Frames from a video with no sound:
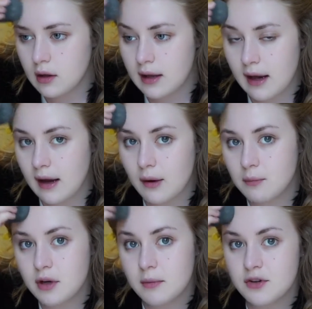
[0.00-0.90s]
yeah, how it
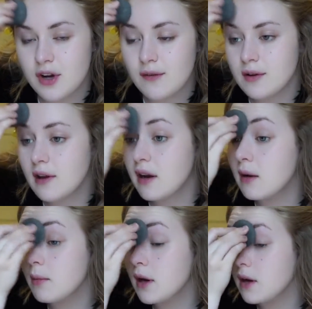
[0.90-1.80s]
pretty much covers that
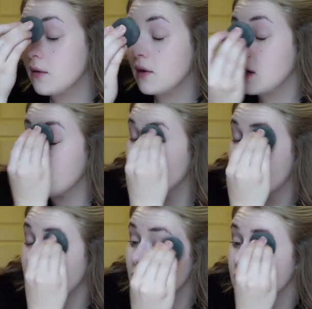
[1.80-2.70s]
up. I don't know
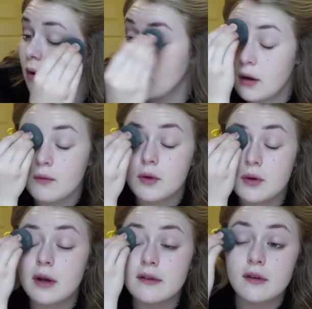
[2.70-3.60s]
where I was going with
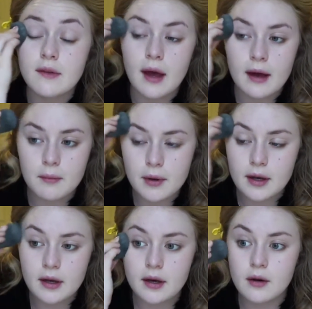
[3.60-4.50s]
the rest of that,
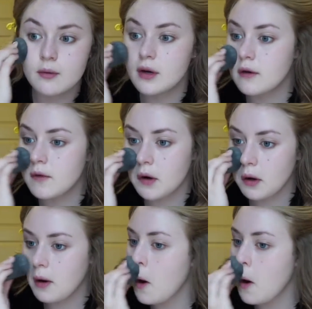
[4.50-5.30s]
but you know, whatever.